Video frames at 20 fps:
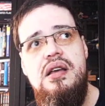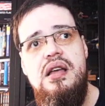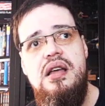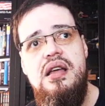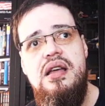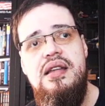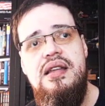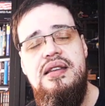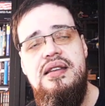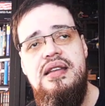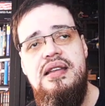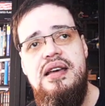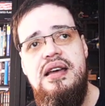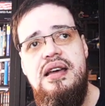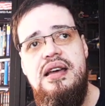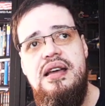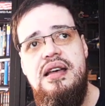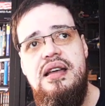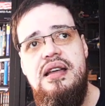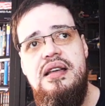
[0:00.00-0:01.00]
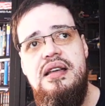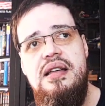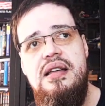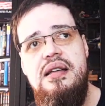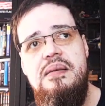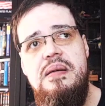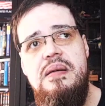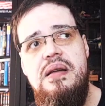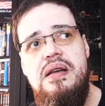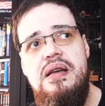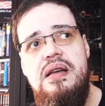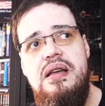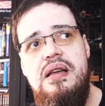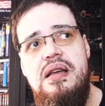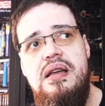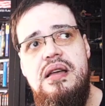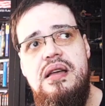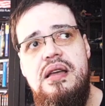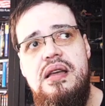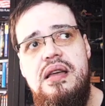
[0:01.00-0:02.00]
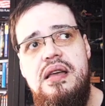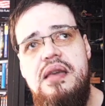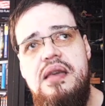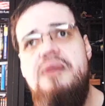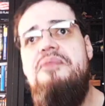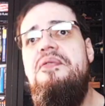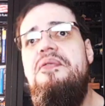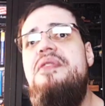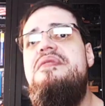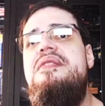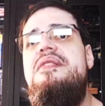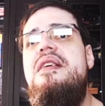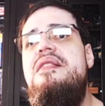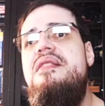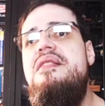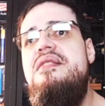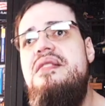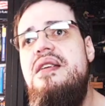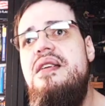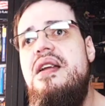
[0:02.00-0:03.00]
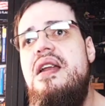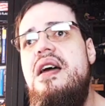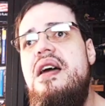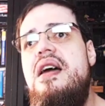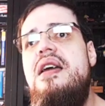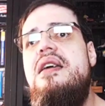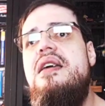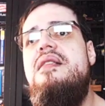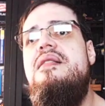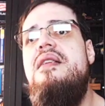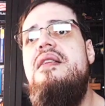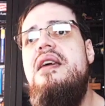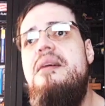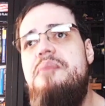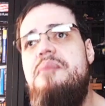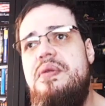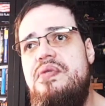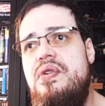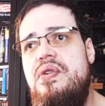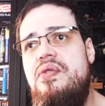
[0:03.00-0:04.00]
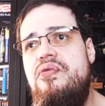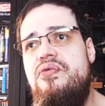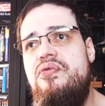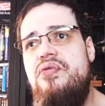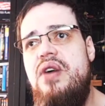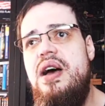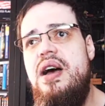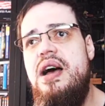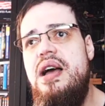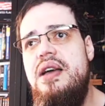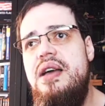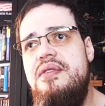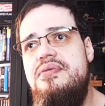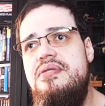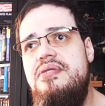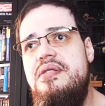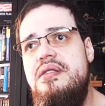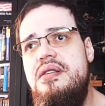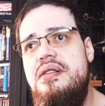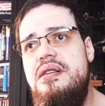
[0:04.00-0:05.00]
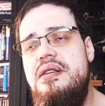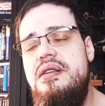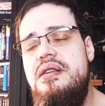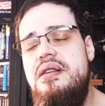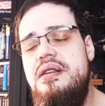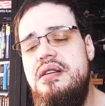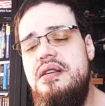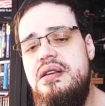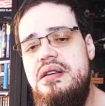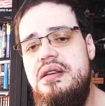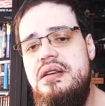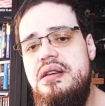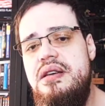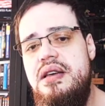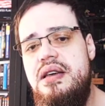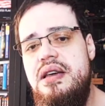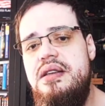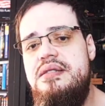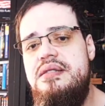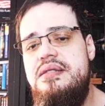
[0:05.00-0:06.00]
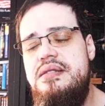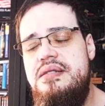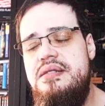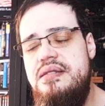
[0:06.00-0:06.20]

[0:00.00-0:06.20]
And if it's anything like the episode 5, it's